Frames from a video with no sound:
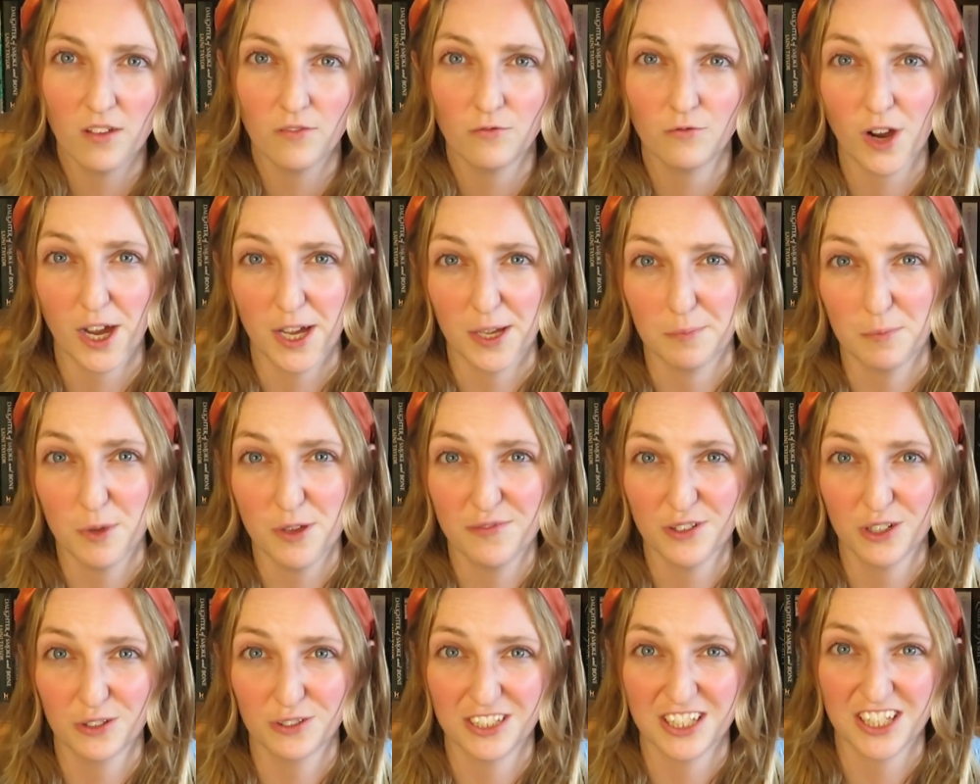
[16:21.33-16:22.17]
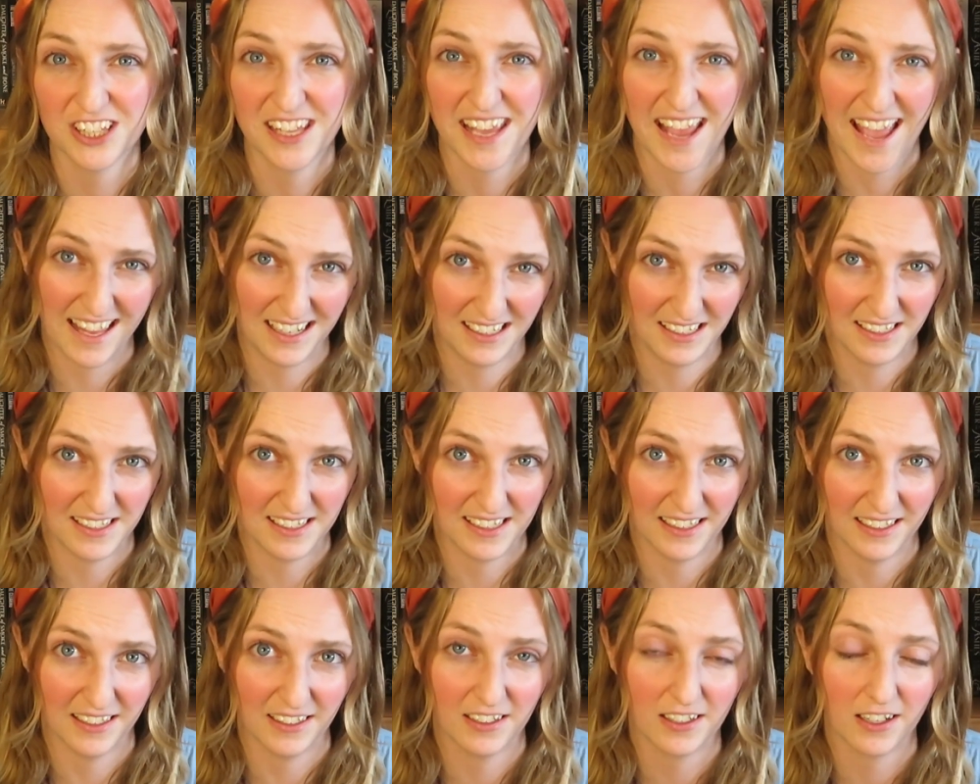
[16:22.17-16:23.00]
Right, moving on to the
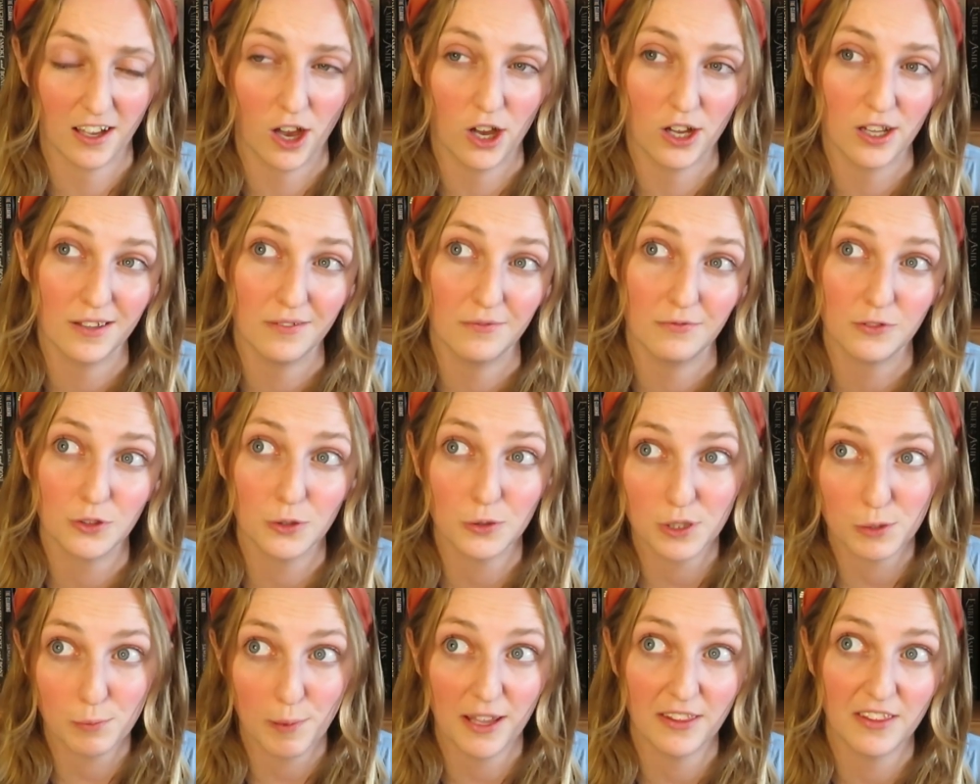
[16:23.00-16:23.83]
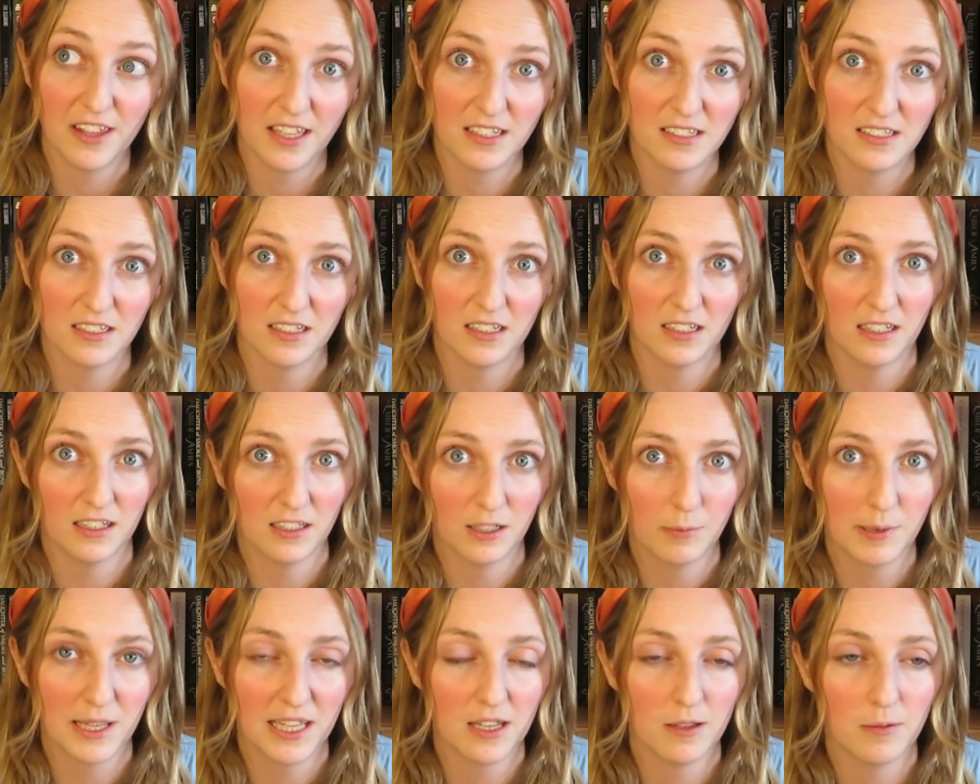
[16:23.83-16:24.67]
ending. I've talked about the ending a
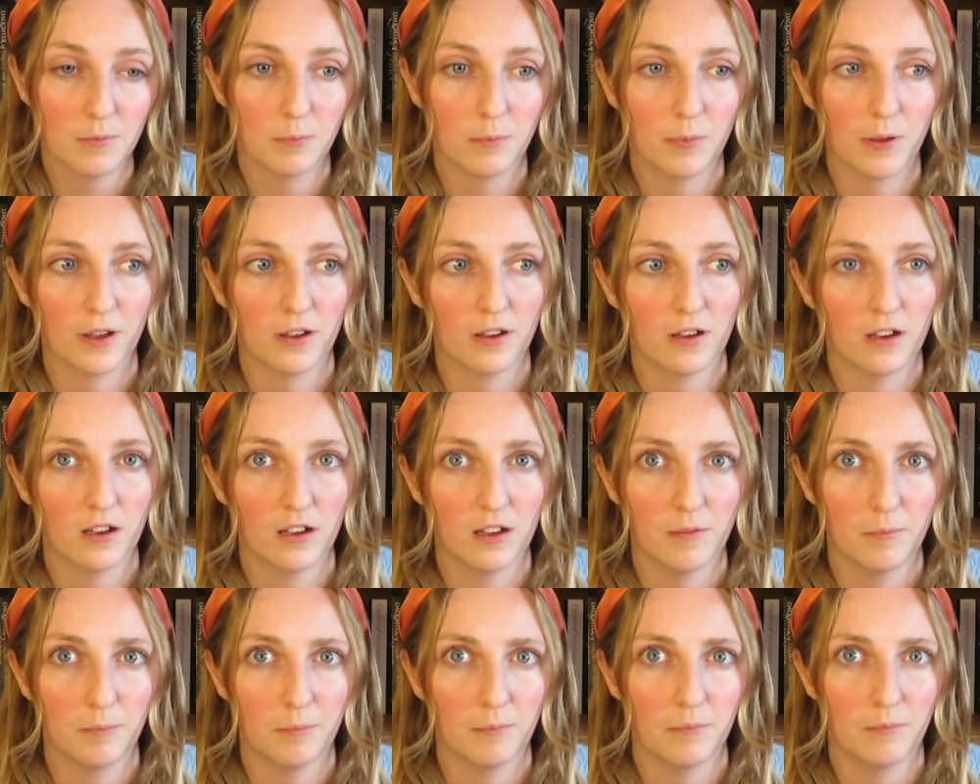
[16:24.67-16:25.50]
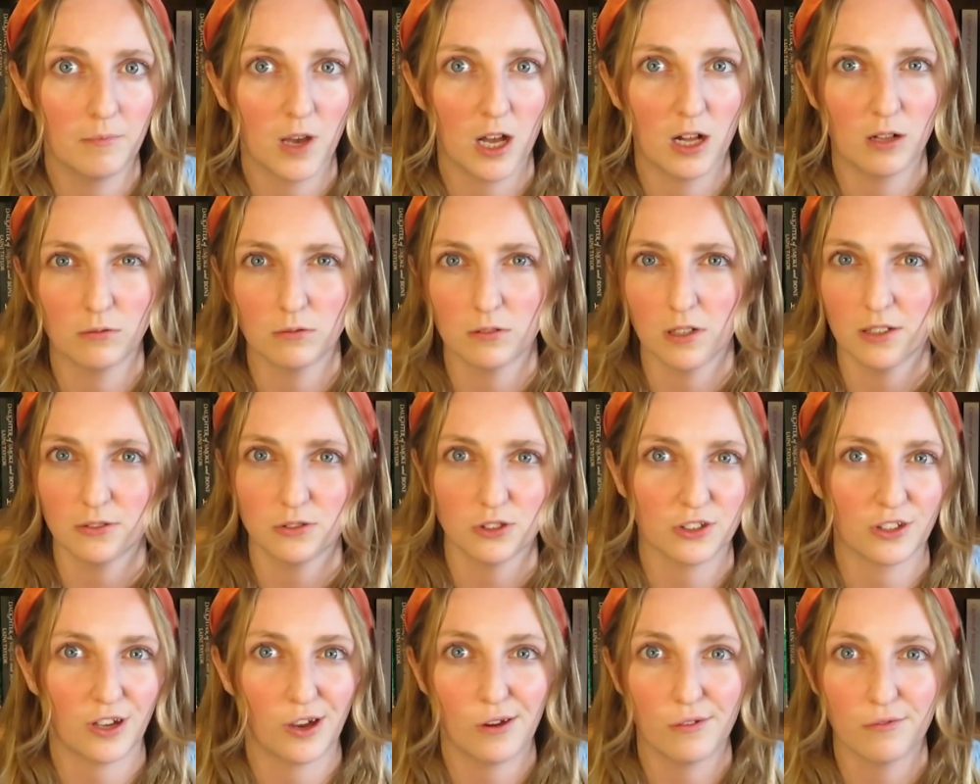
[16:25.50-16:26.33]
little bit, but I'll
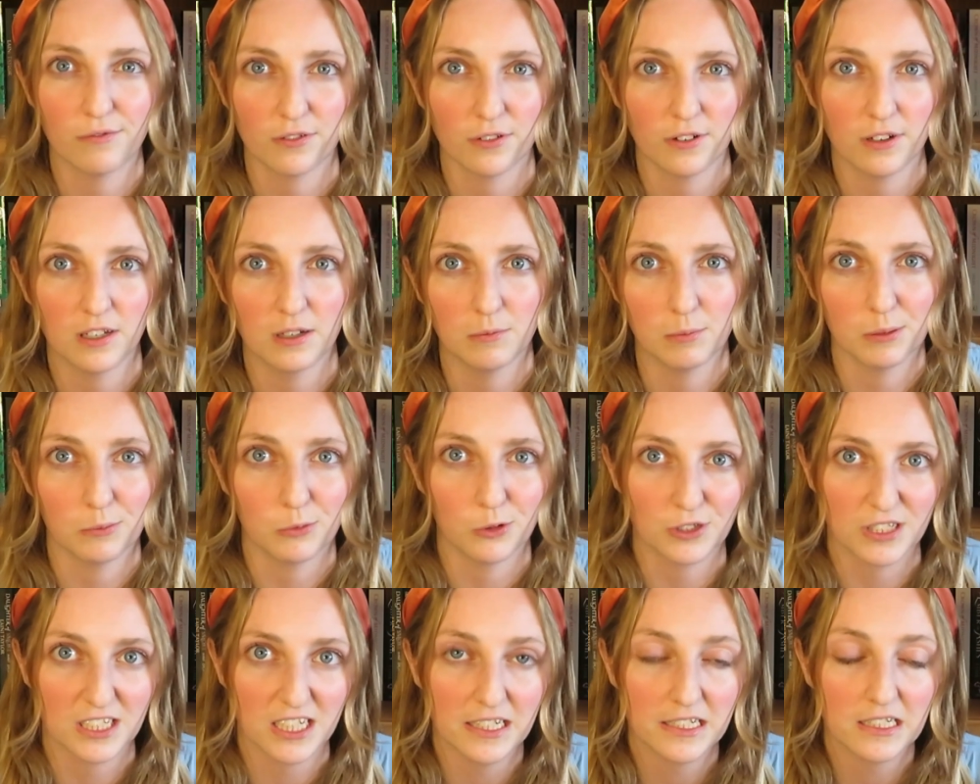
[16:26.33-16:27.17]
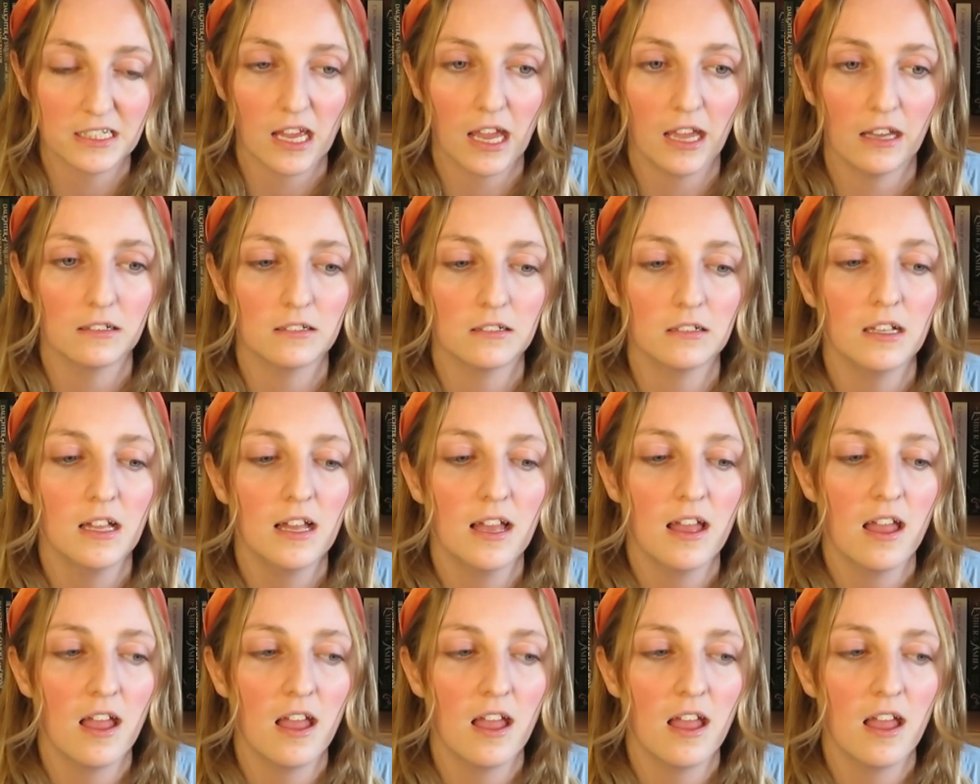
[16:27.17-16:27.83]
just go over it in a bit more detail.